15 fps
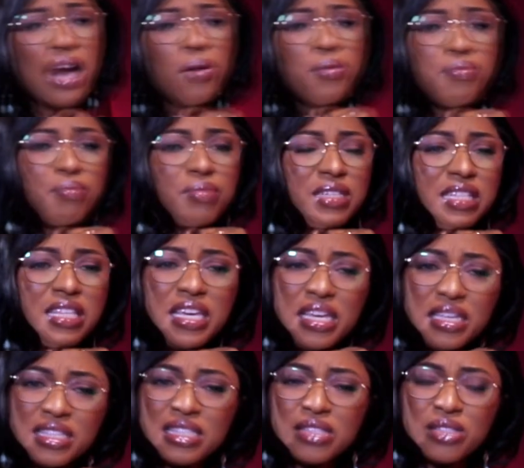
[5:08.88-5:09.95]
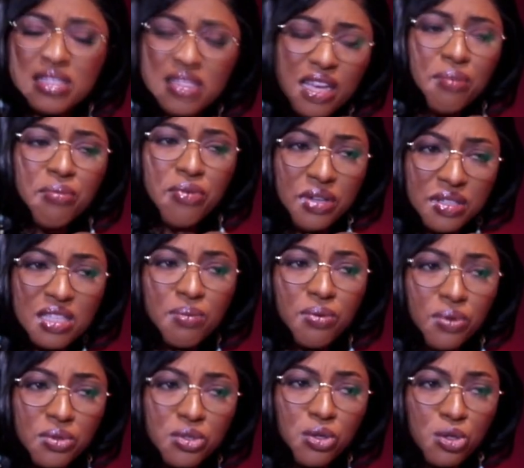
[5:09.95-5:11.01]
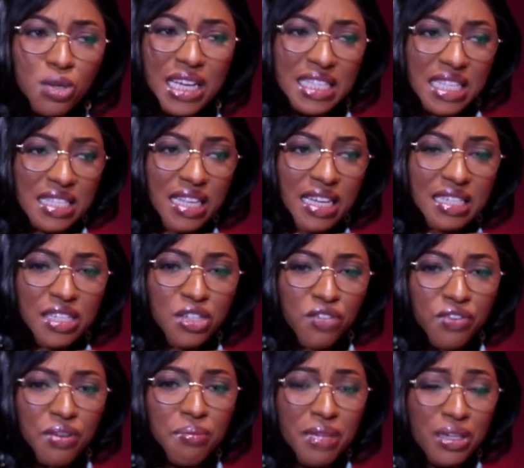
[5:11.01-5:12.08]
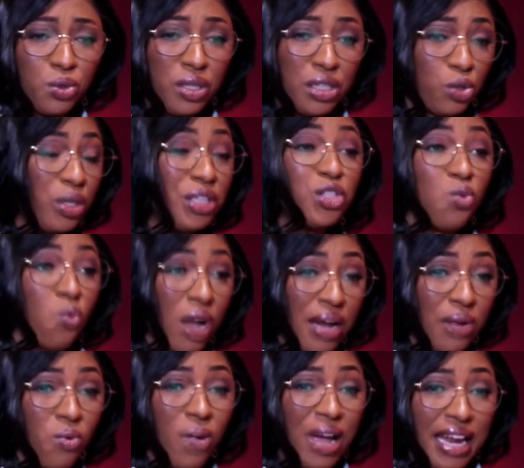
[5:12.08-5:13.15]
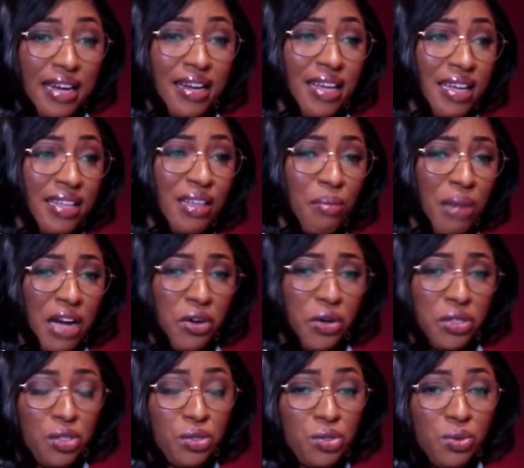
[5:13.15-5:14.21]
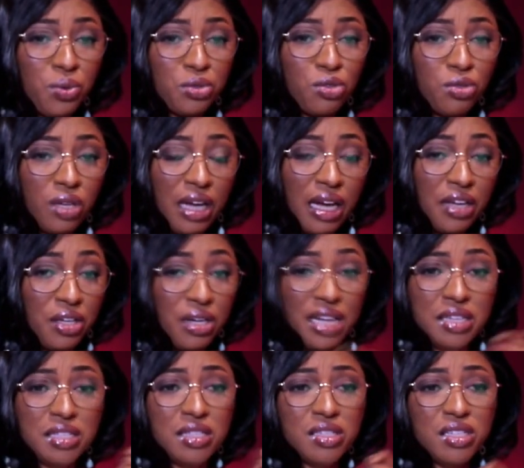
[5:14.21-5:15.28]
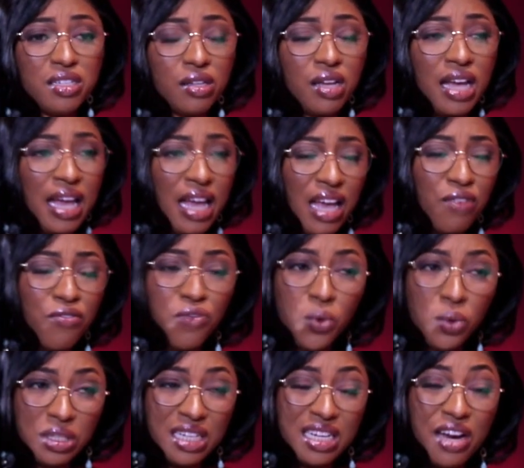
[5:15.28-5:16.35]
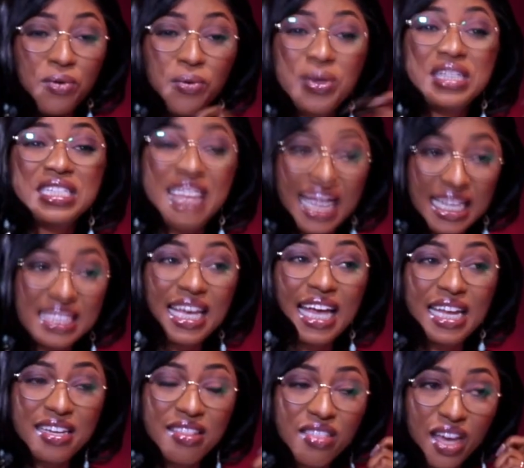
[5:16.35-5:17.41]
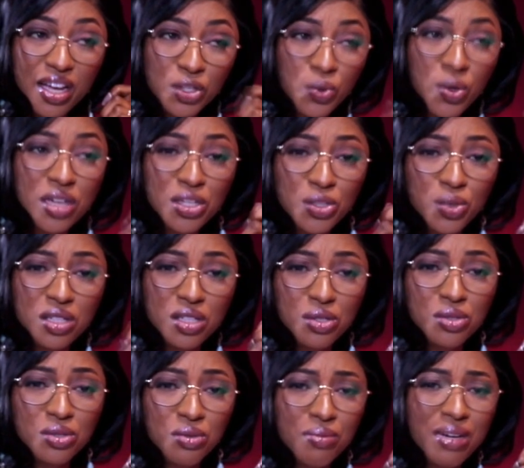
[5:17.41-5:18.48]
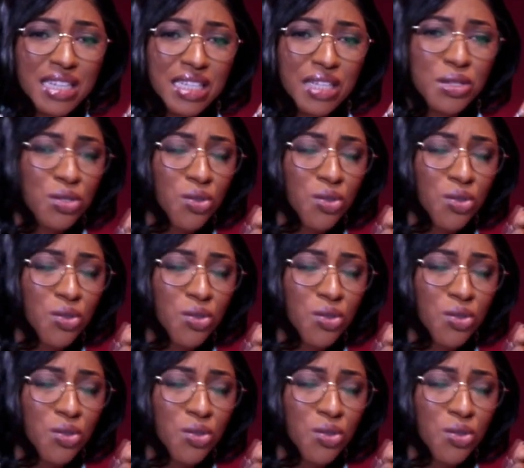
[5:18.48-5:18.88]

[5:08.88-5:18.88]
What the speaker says: Now, these same principles also existed in November 2021 when the minority took, a decision and voted and rejected the 2022 budget.